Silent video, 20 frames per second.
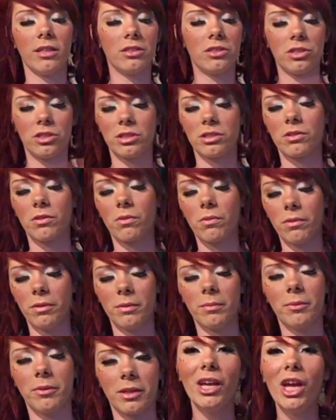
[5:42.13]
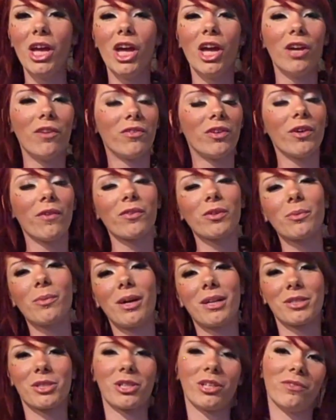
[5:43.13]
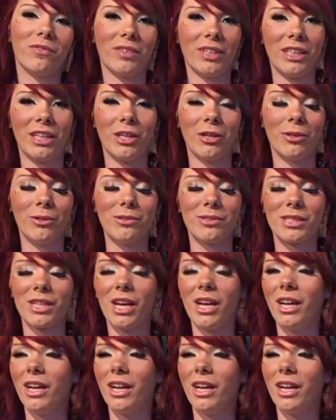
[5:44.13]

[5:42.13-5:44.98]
just if you ever watch their videos,